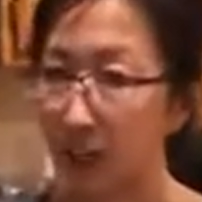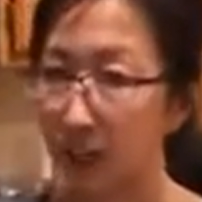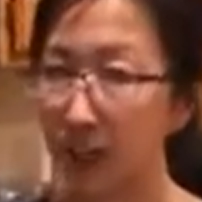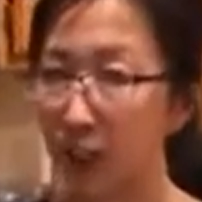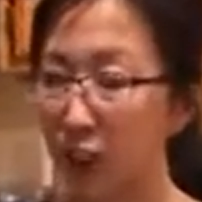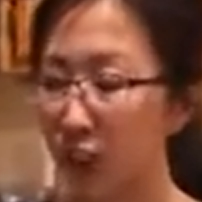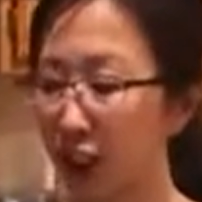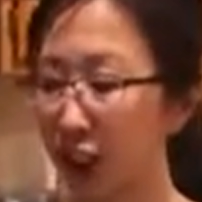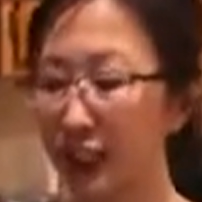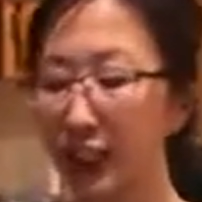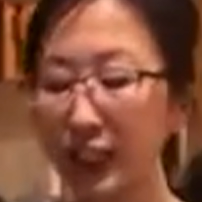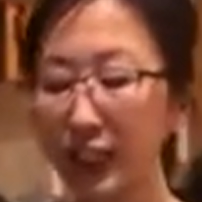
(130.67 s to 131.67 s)
MSG
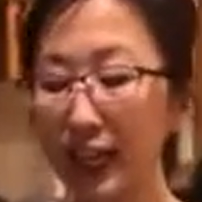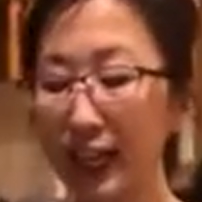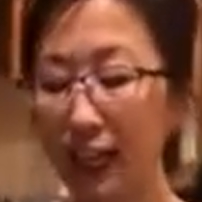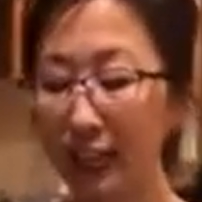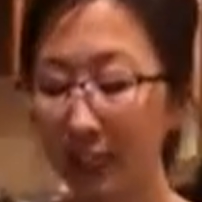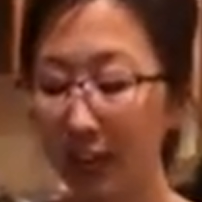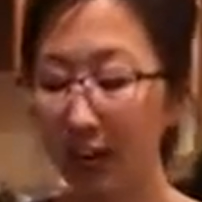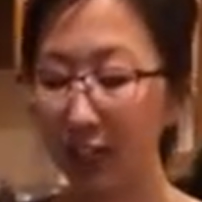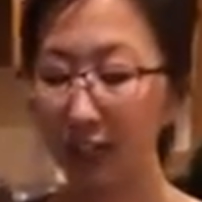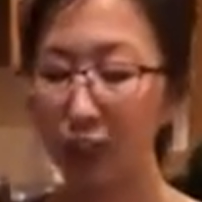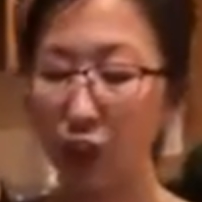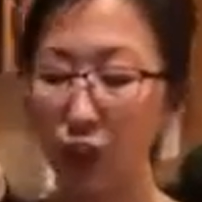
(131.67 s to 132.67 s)
in it and it has a lot
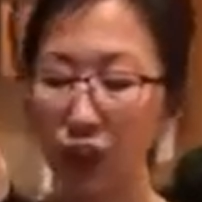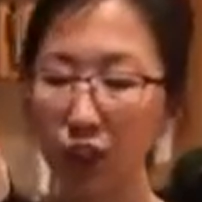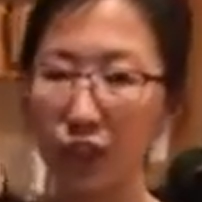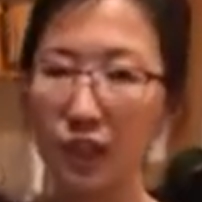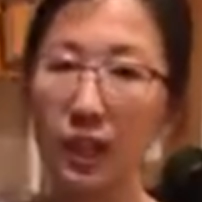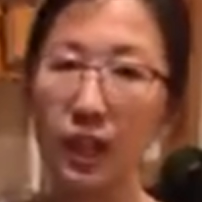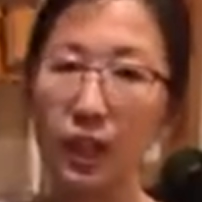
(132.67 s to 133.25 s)
of starches,